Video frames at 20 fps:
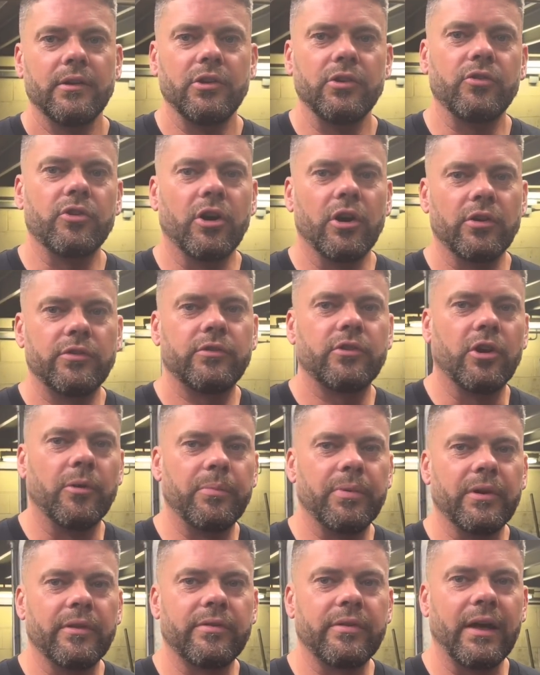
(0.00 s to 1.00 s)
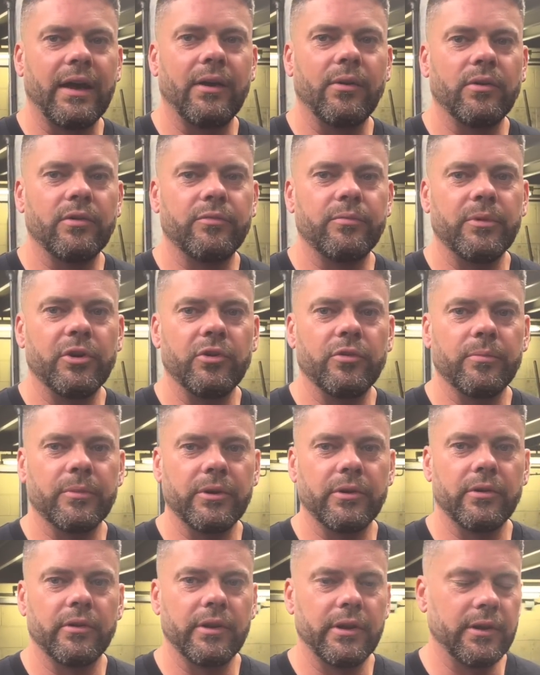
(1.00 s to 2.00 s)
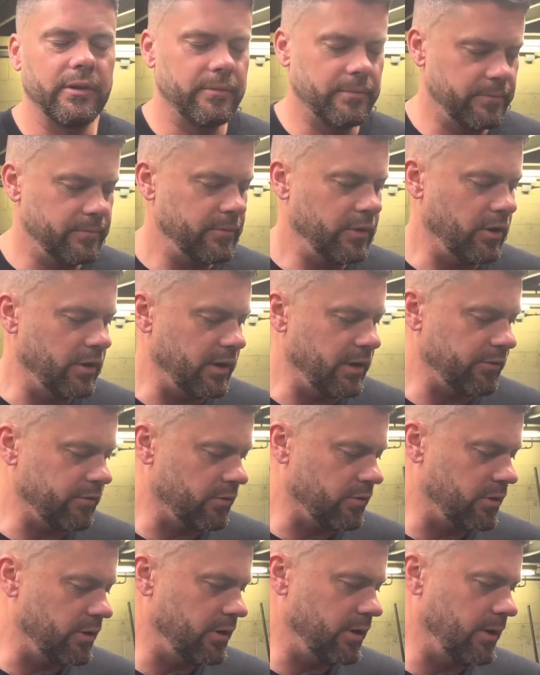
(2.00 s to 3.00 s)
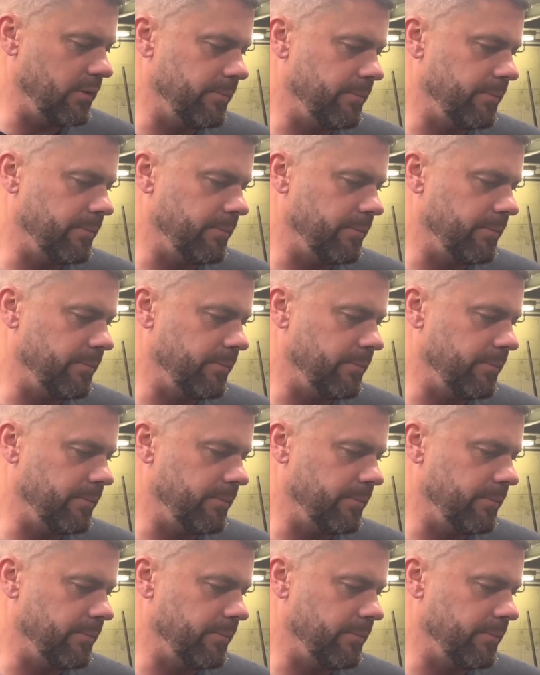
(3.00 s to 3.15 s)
You've got a couple of thou of movement on it. Oh, that's all right then.